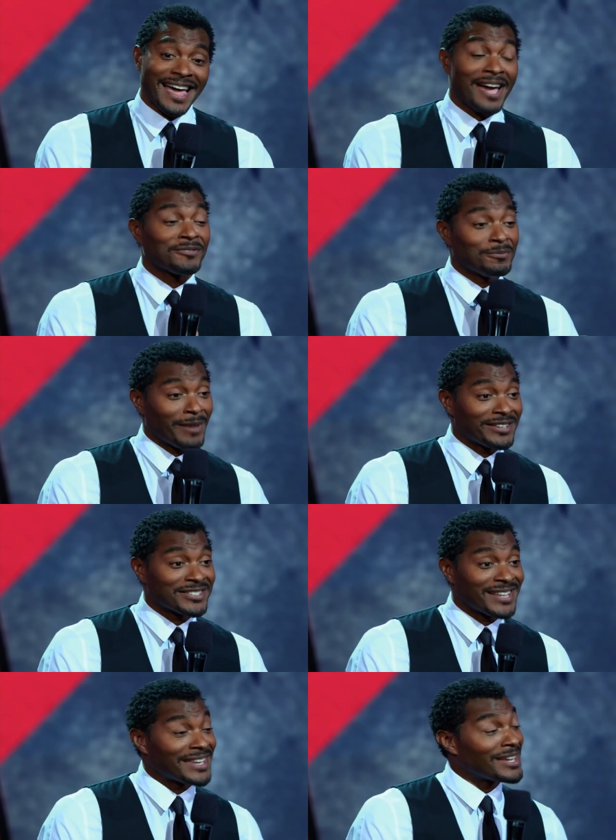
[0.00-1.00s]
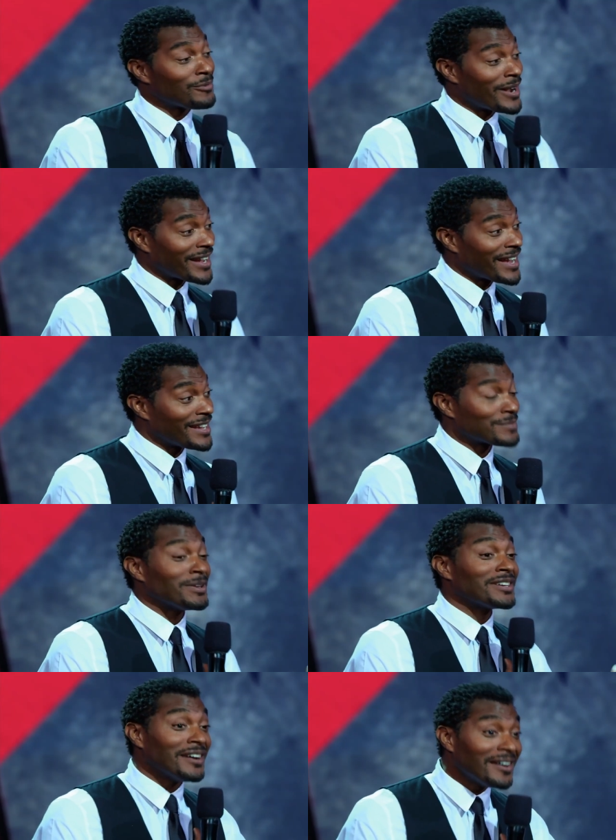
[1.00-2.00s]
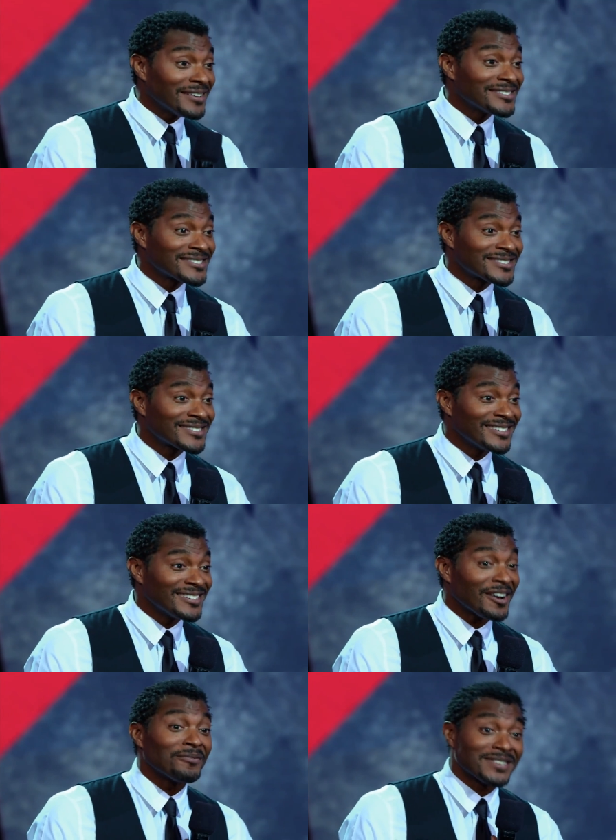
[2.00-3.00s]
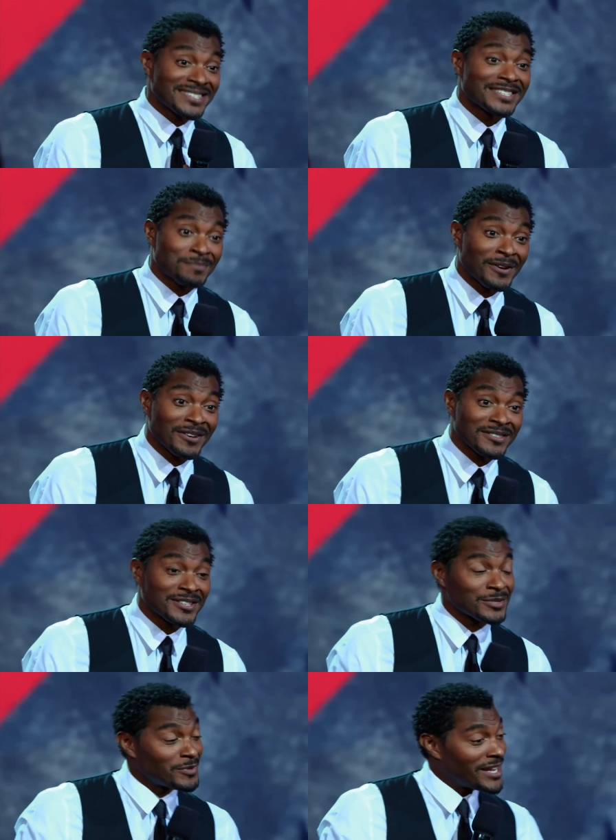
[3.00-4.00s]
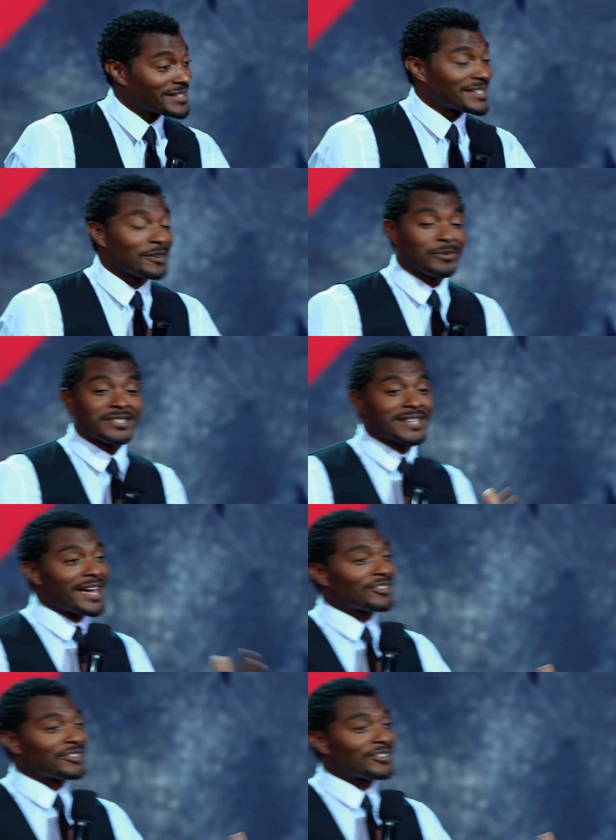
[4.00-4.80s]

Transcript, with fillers: I have to mention that they white guys because of this experience. Because we get set, we decide to